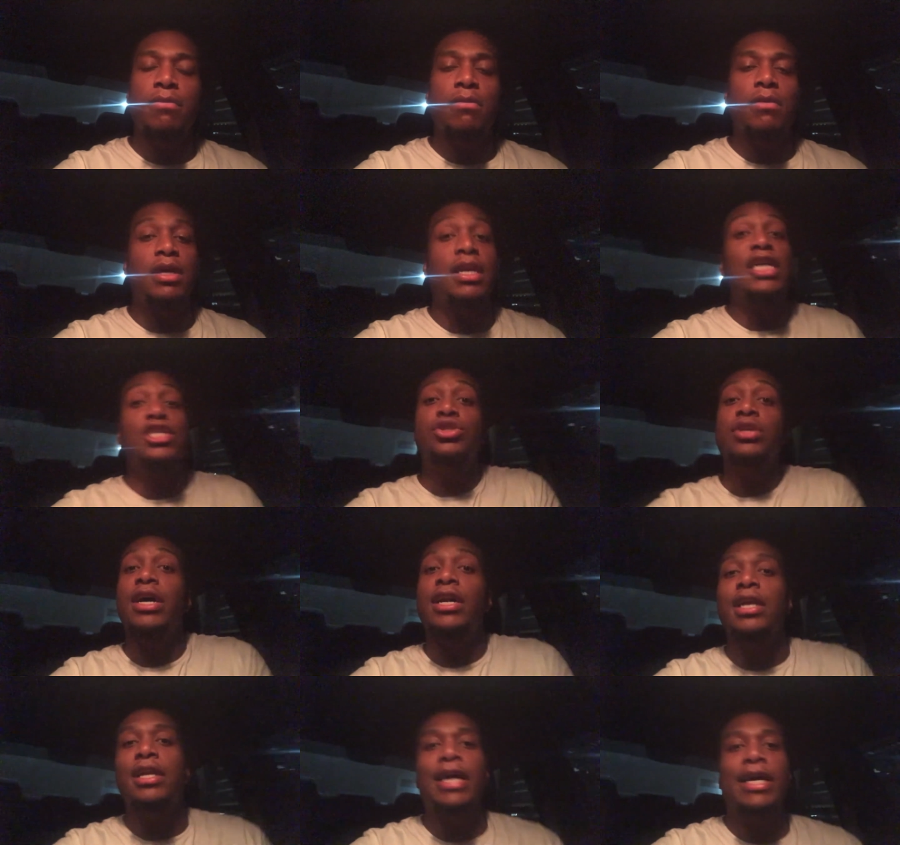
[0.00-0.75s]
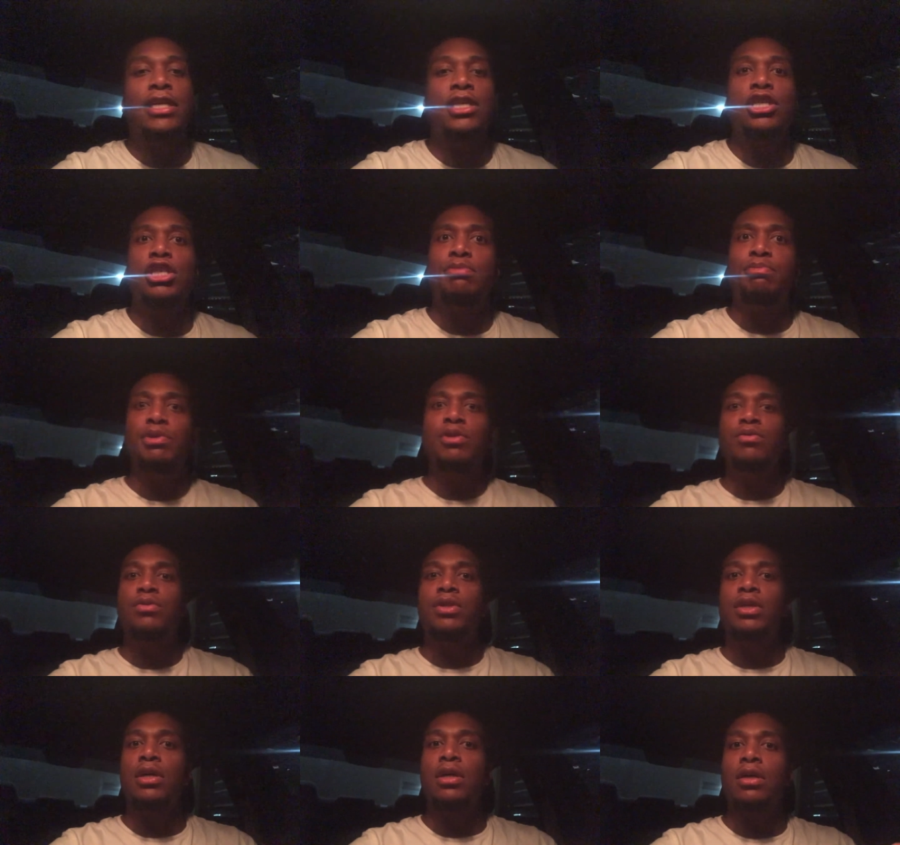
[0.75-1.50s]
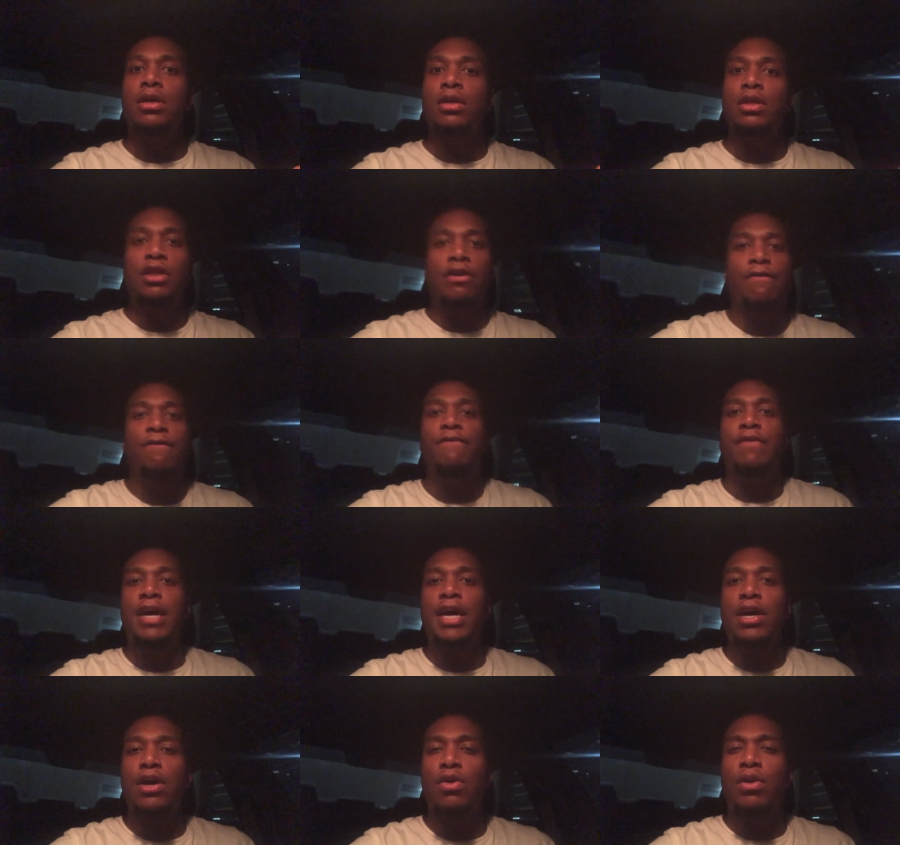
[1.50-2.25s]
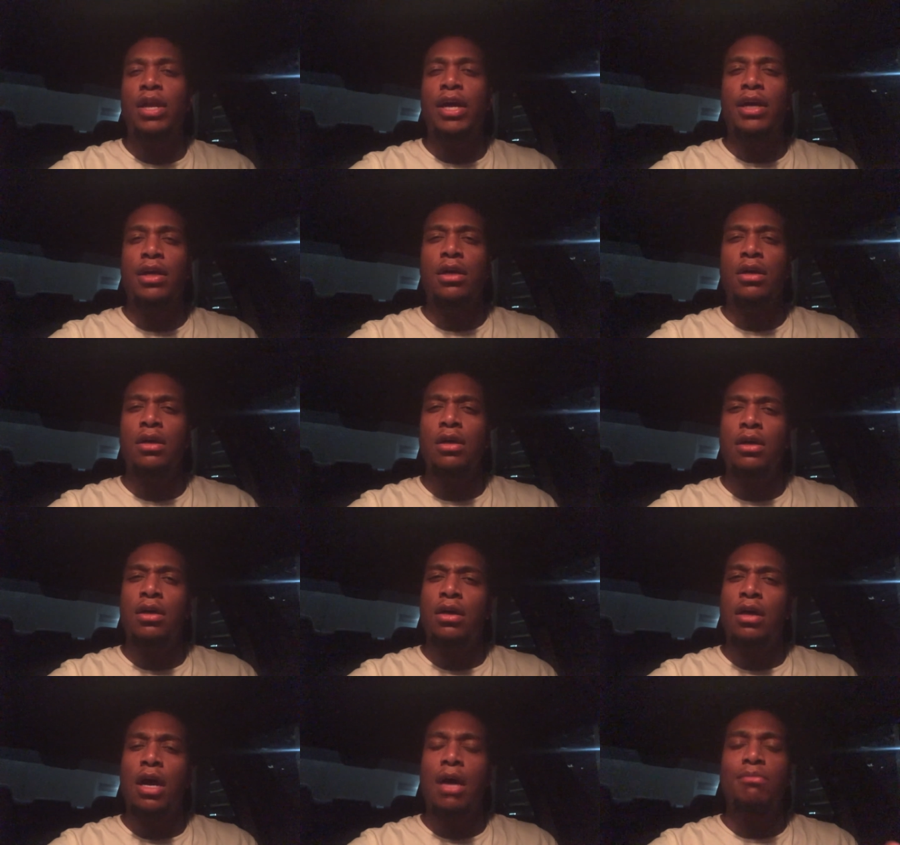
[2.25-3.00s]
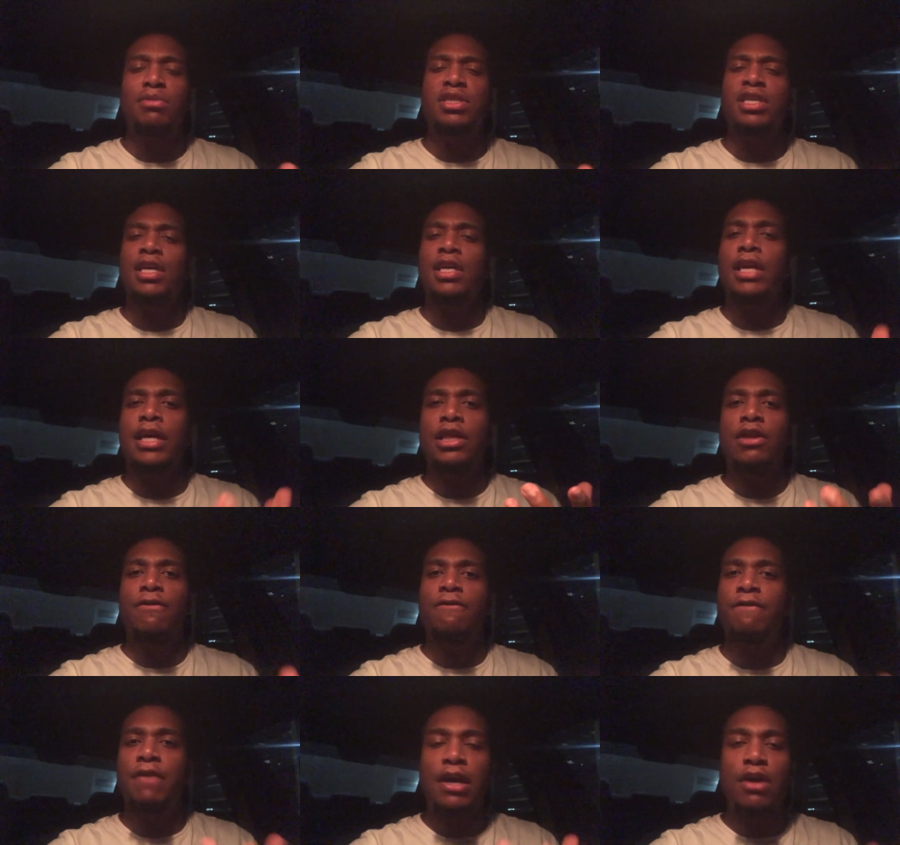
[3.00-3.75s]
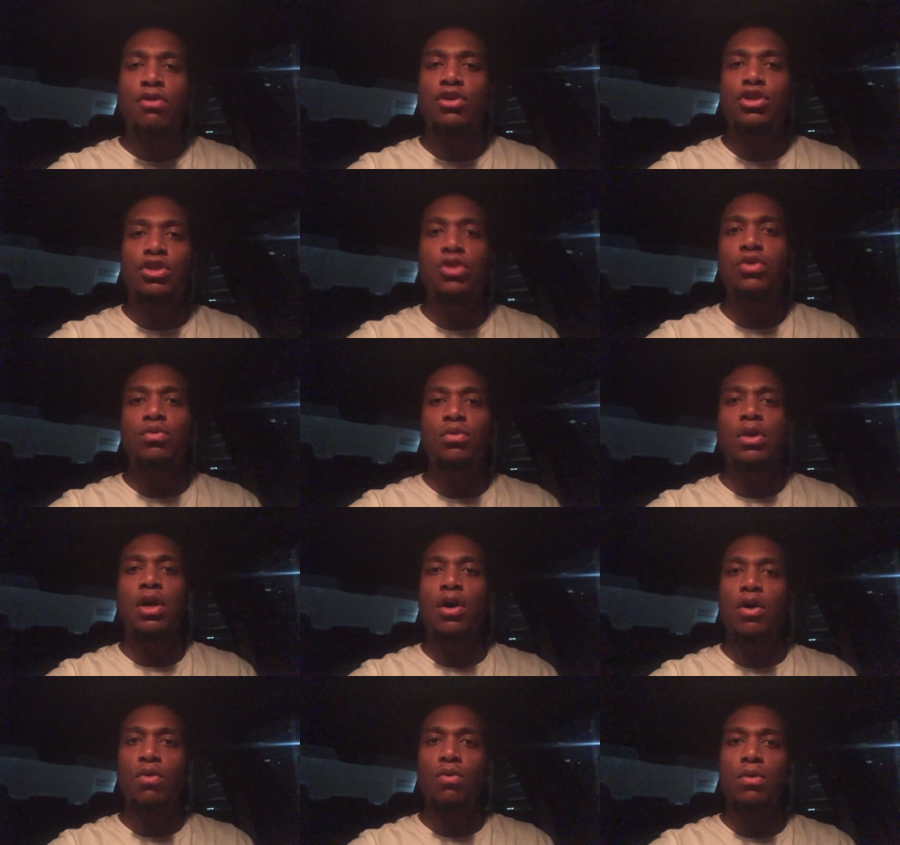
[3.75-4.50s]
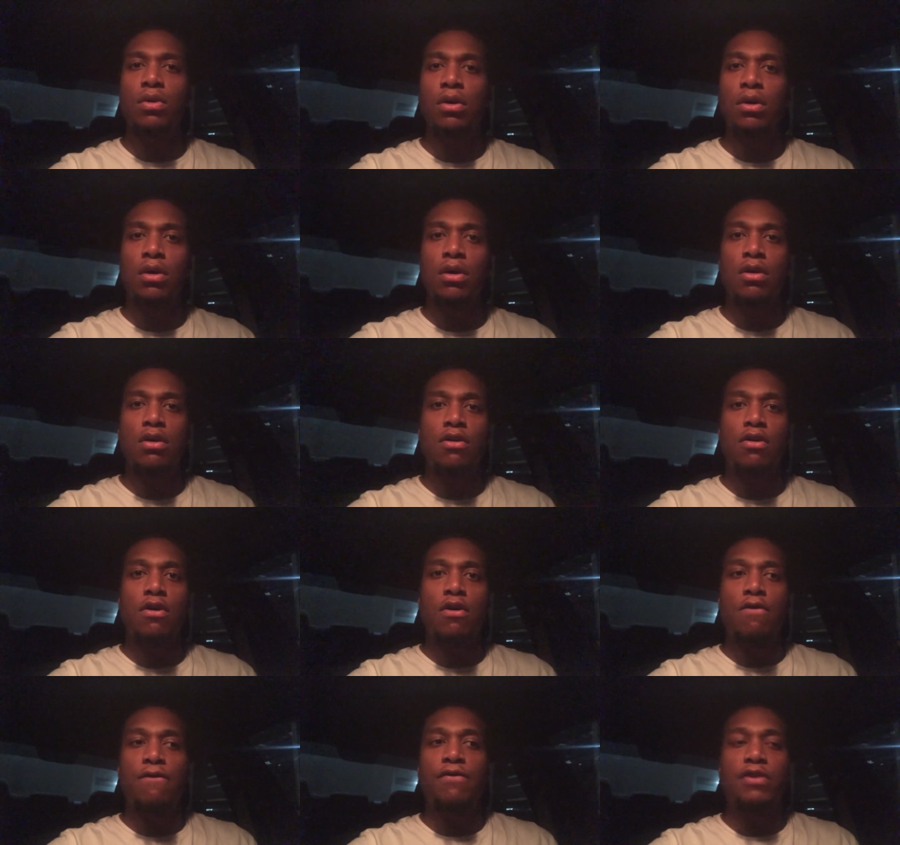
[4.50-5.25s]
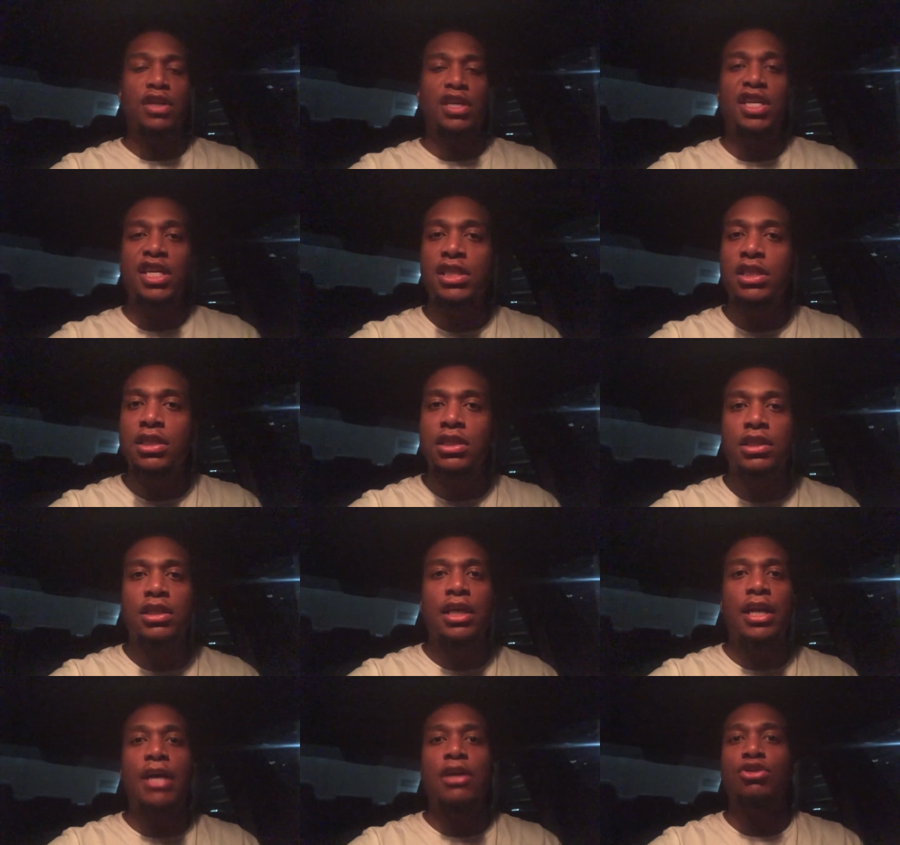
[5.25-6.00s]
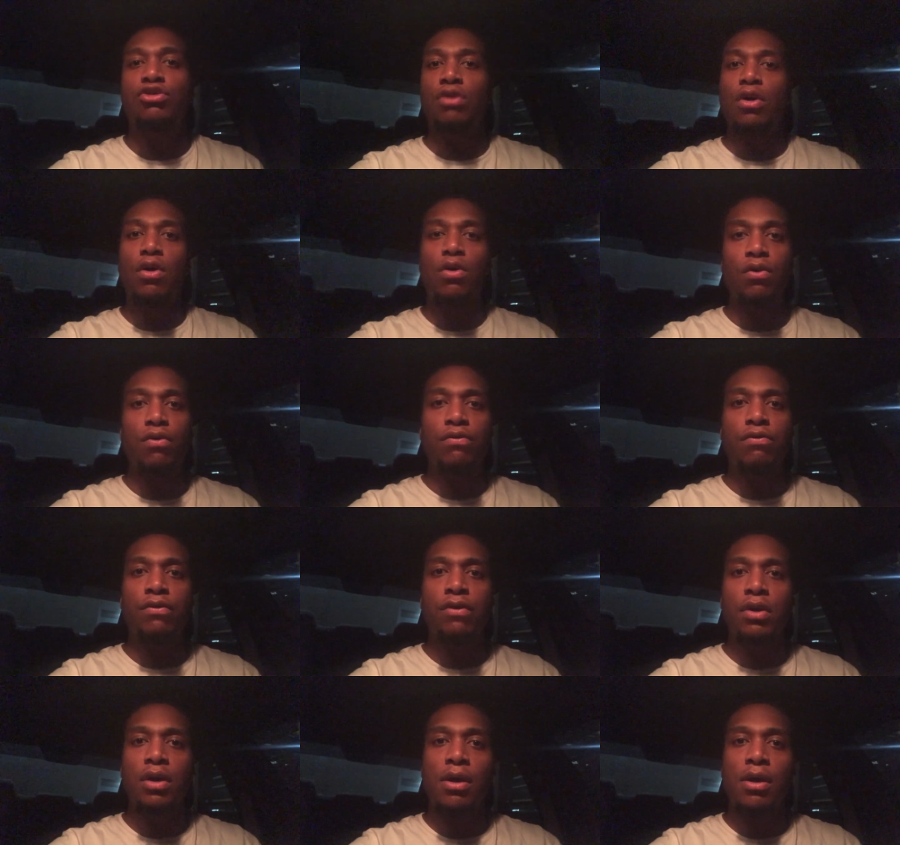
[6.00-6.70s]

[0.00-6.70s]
And I try to like dispute the the fare, like I'm saying like the fare is too low for the distance that I drove.